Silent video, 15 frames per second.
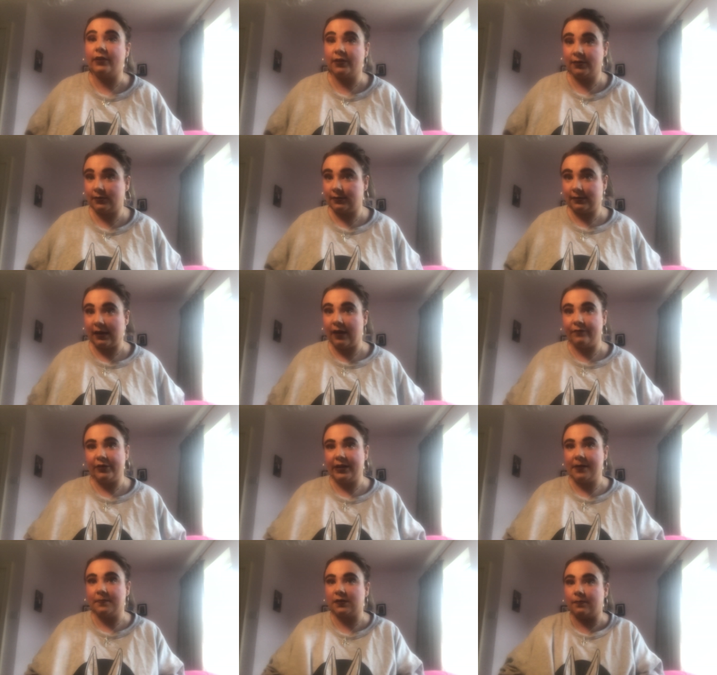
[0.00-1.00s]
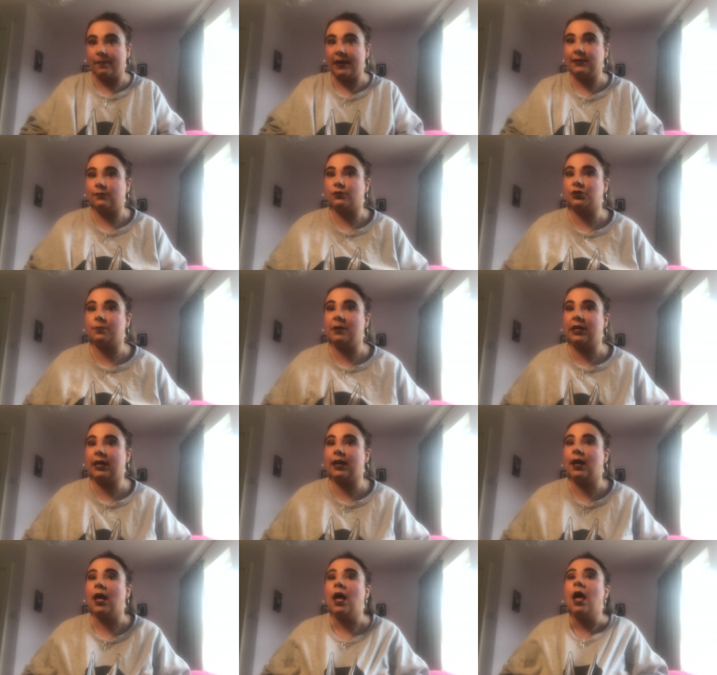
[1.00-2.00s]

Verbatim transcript: is have the names of my social media.